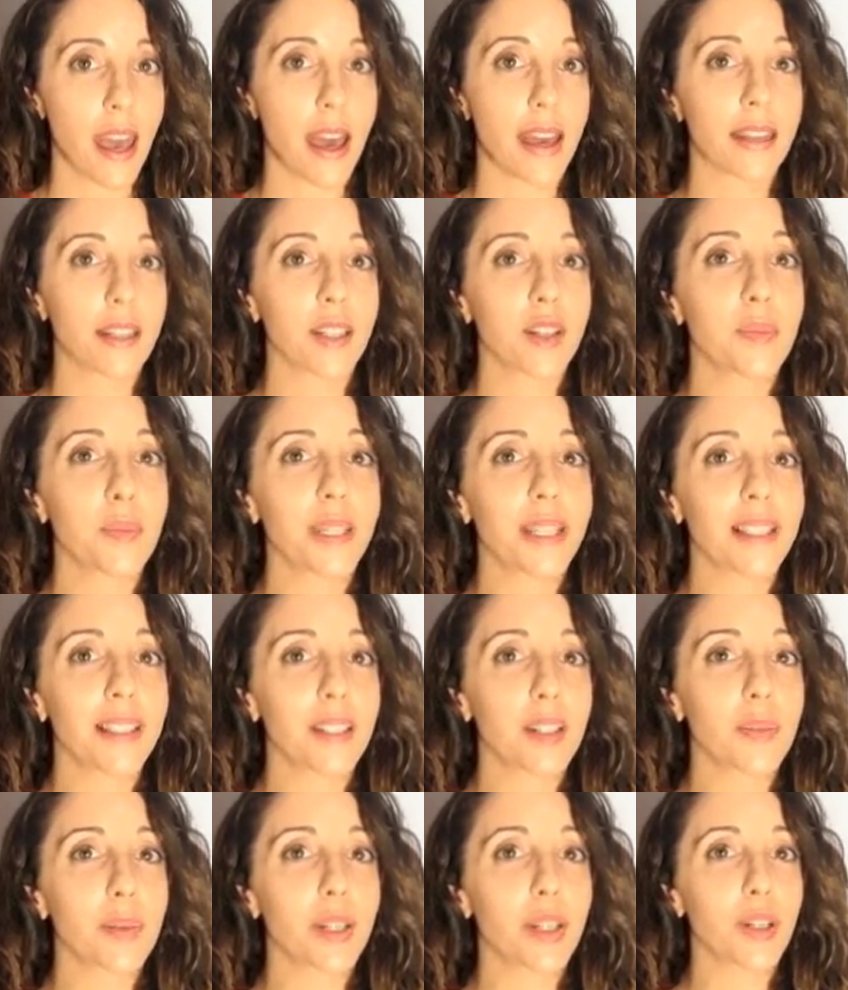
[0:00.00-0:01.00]
And it can be a
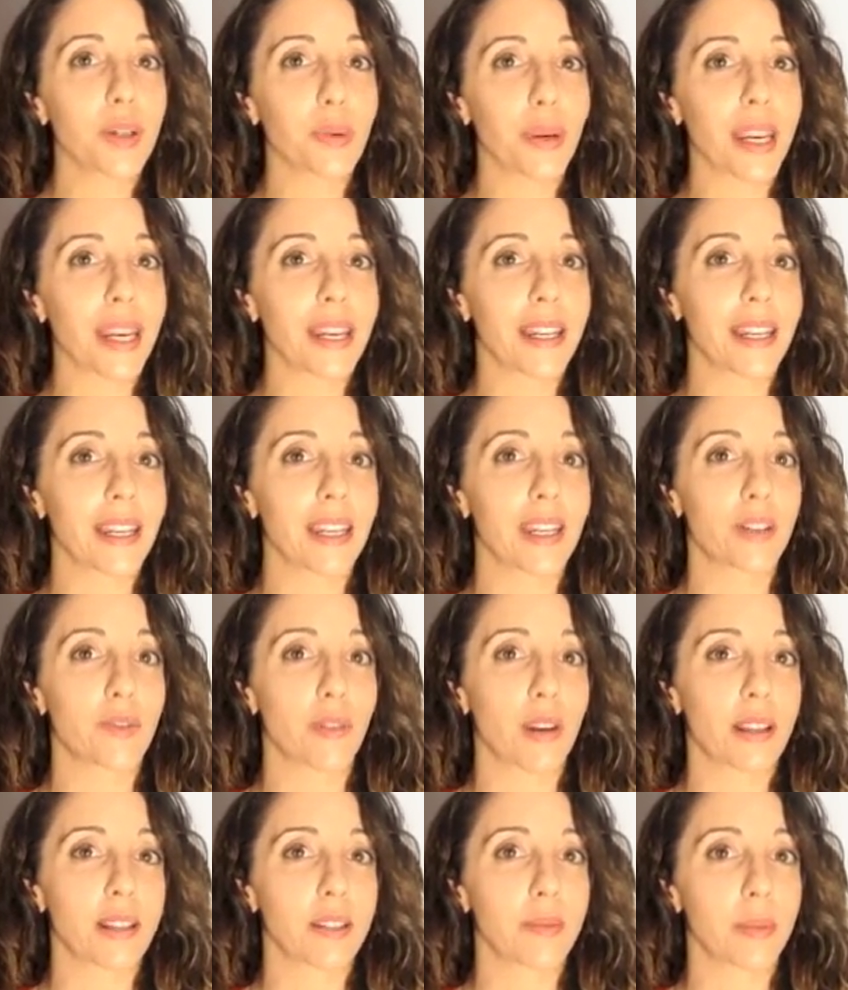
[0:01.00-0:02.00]
little bit grainy in
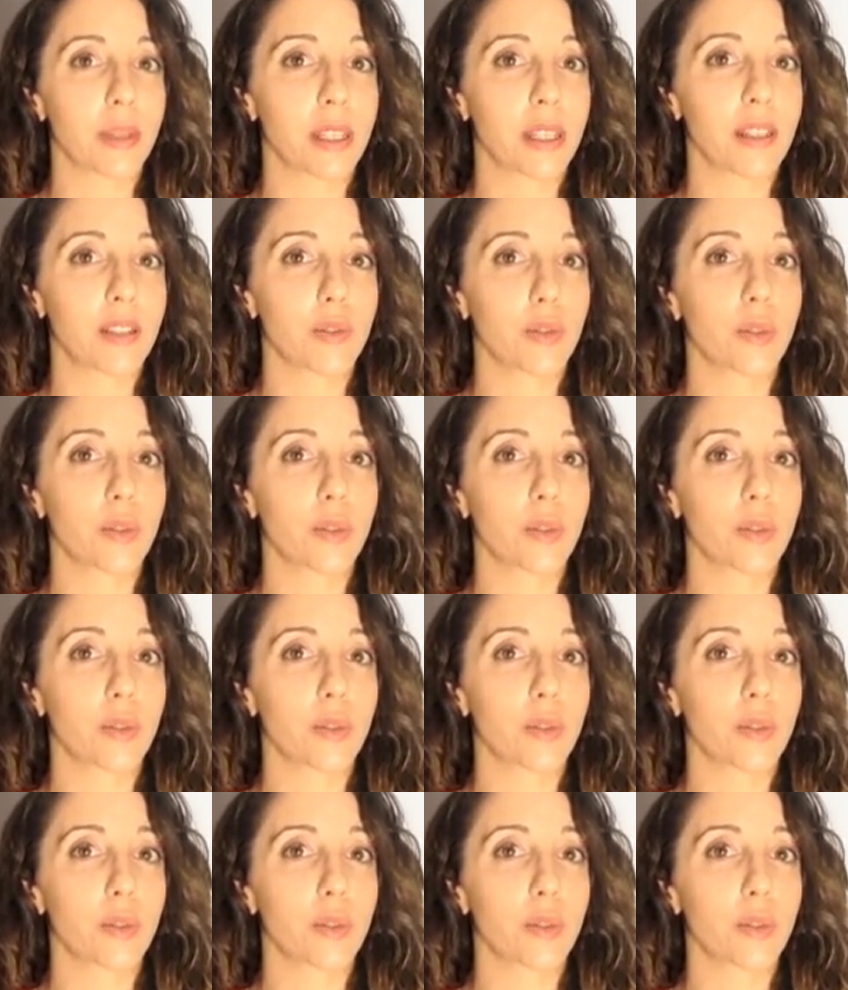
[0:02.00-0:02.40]
recipes.